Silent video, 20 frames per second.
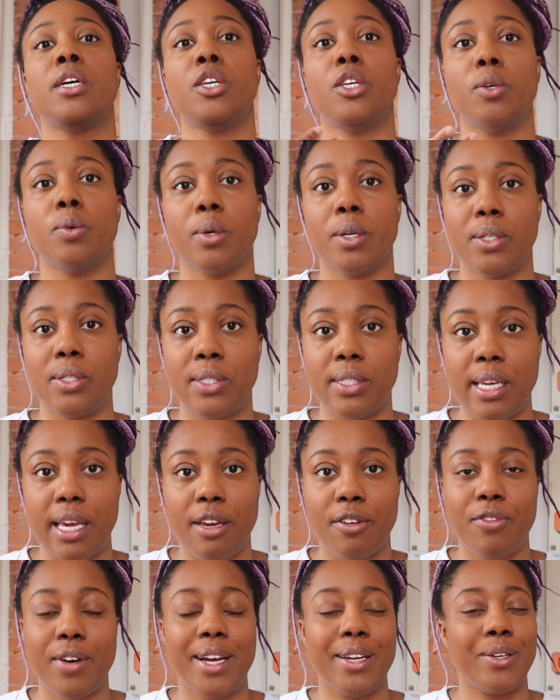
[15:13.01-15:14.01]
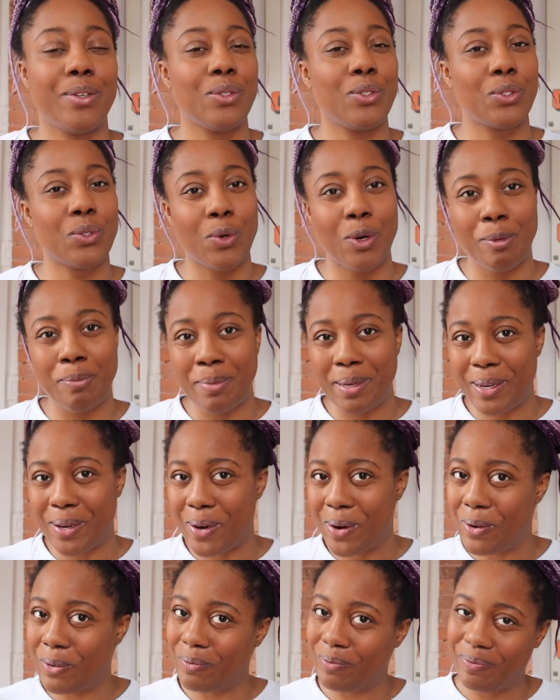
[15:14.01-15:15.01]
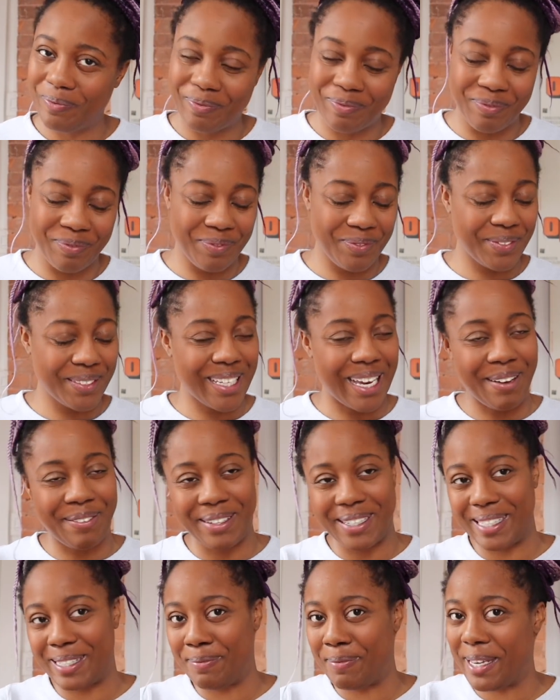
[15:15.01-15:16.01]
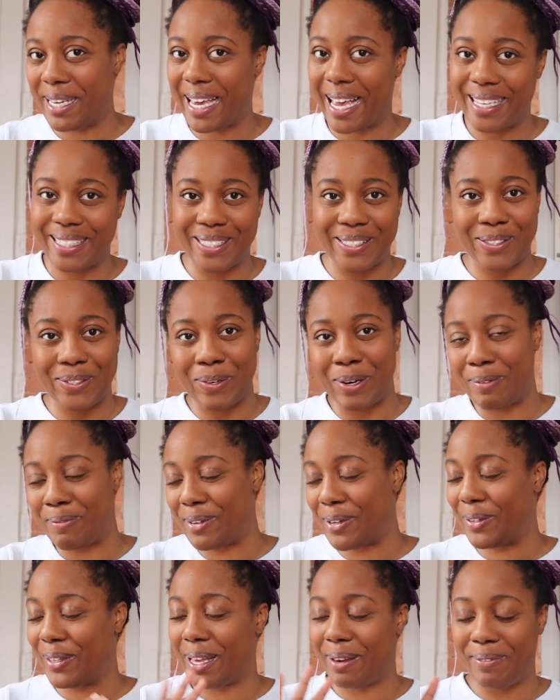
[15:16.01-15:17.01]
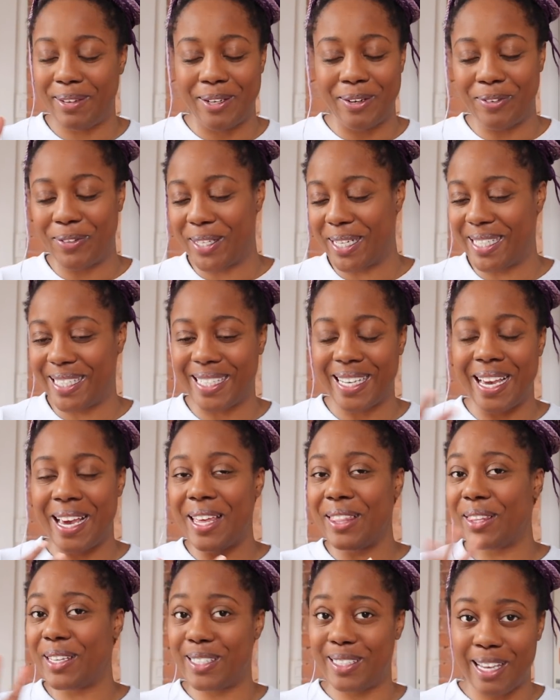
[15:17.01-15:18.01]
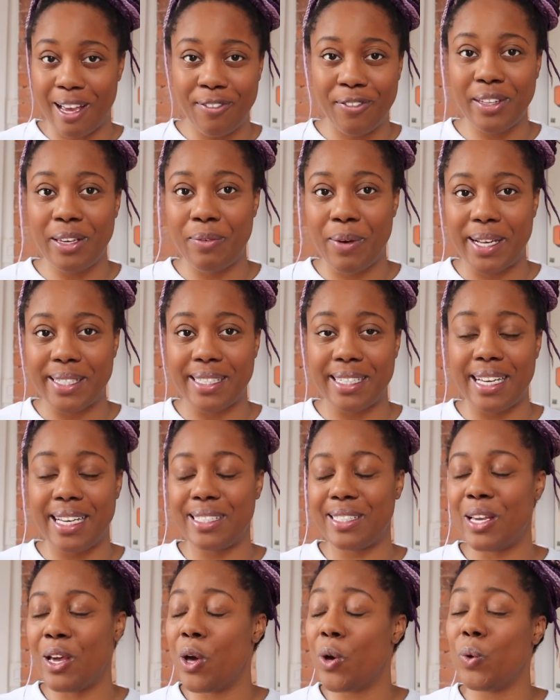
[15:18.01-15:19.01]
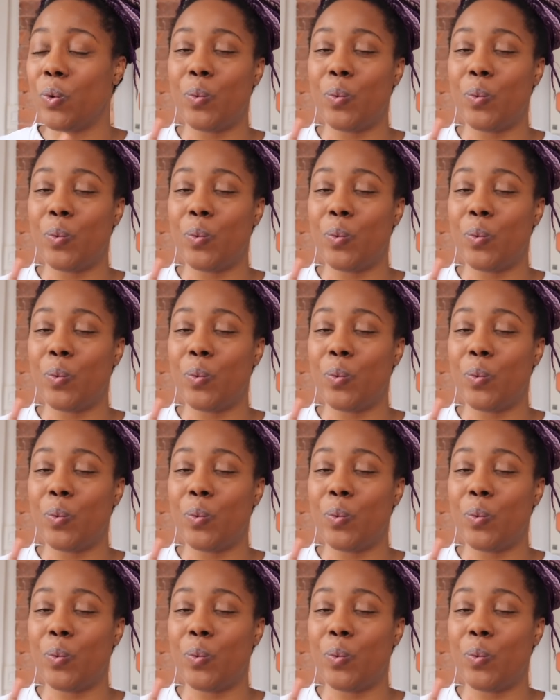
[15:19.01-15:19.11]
You are safe. I know Scorpio, I'm gonna speak as a Scorpio. Let me know if this definitely resonates.